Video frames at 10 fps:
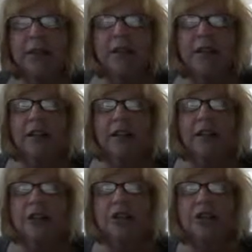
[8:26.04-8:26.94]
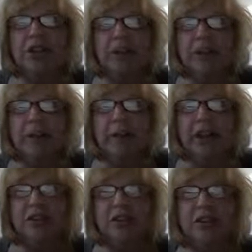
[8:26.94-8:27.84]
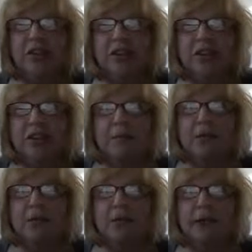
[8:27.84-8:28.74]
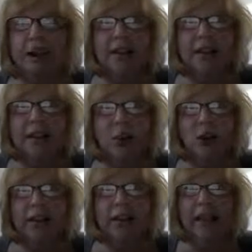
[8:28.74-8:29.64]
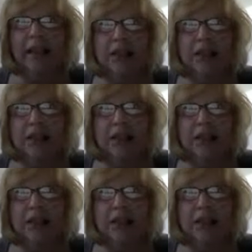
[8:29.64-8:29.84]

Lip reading: The literature shows that patients who meet the measure targets are more likely